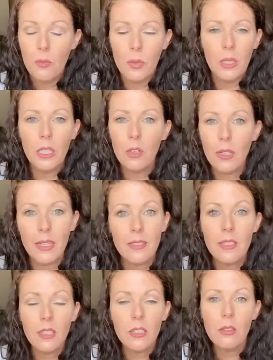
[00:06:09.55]
But little
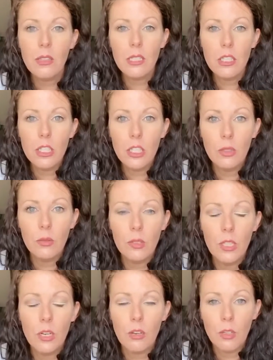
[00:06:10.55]
kids can do this too.
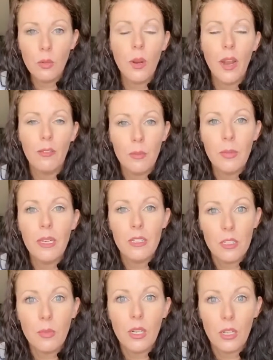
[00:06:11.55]
You want everybody
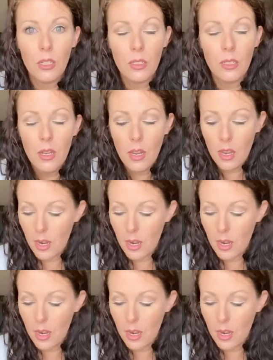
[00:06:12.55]
to be heard